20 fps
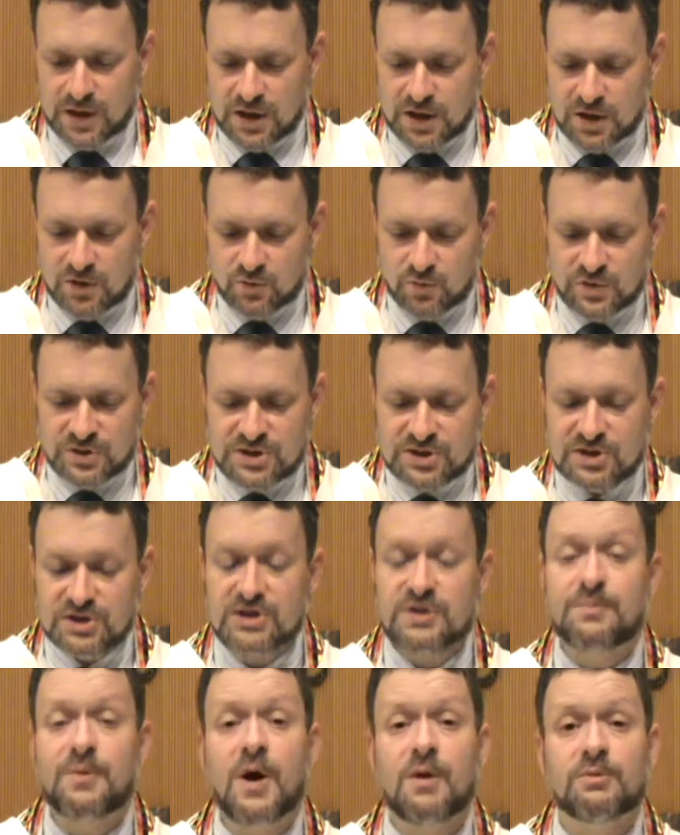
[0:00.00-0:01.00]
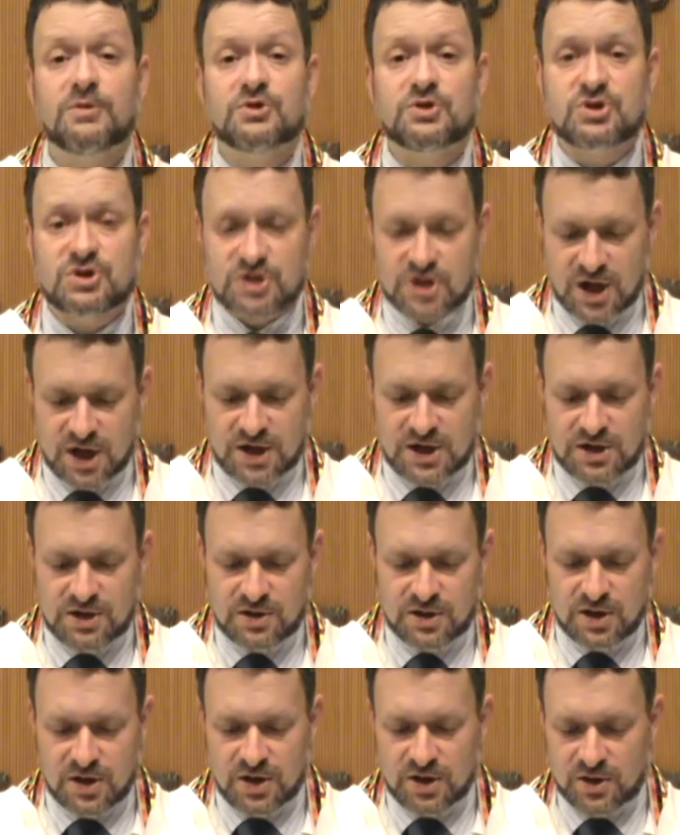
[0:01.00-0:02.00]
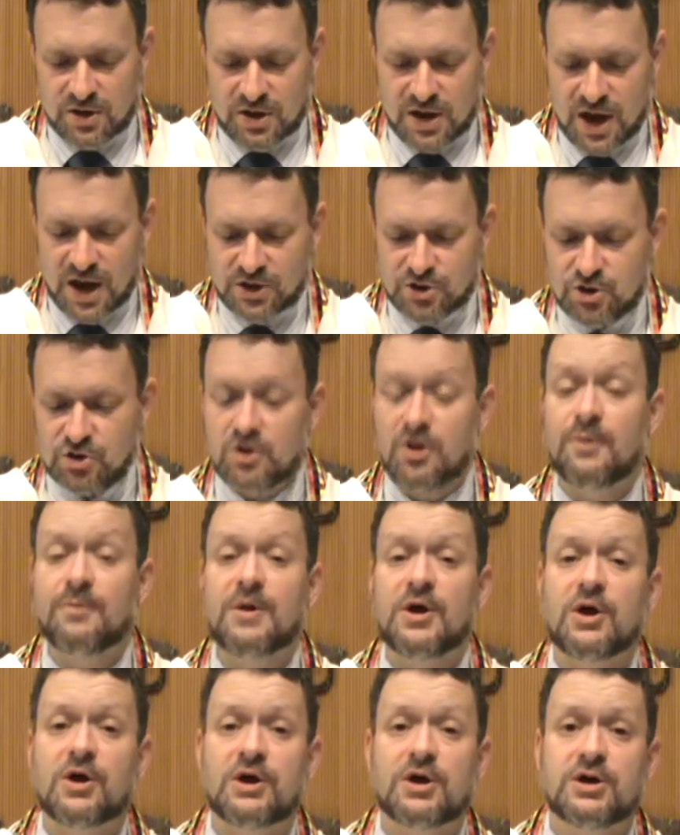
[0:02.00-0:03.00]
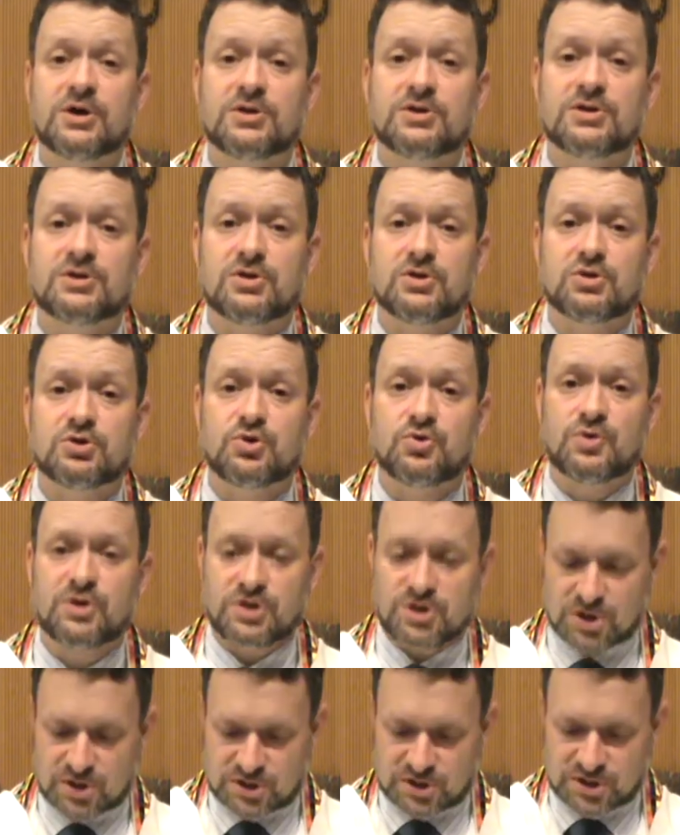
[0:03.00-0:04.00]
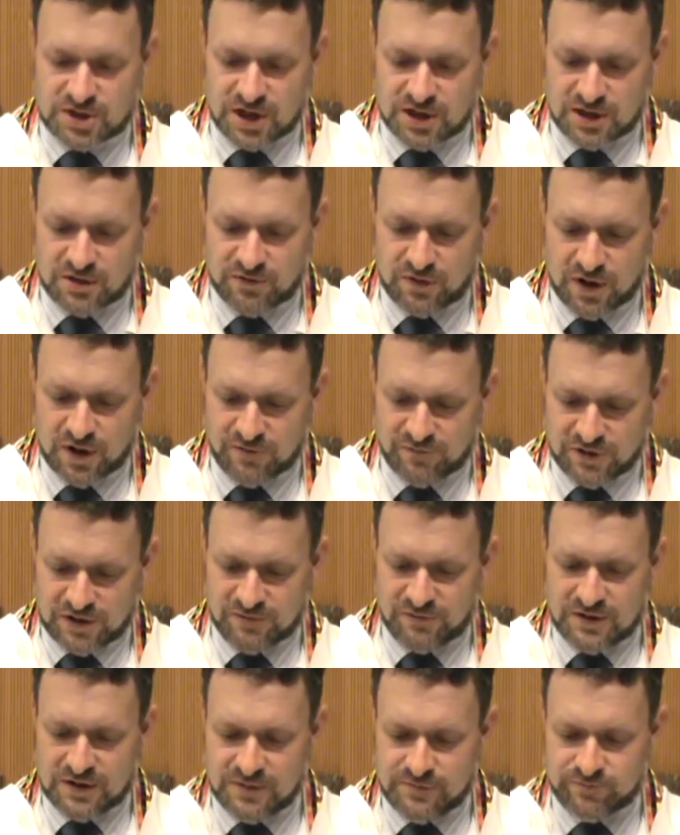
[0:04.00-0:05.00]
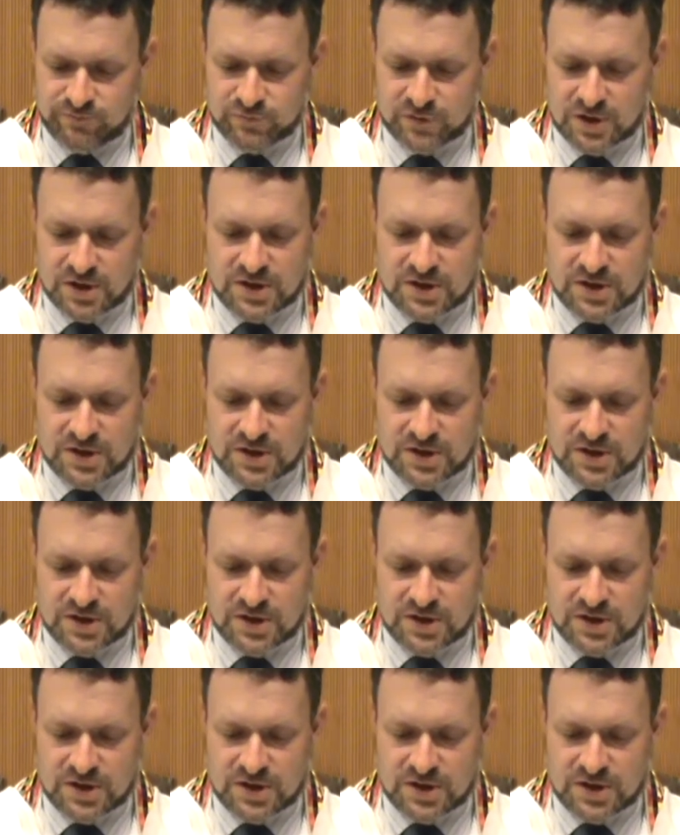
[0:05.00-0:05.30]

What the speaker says: In a recently published study, the National American Jewish Study of Giving,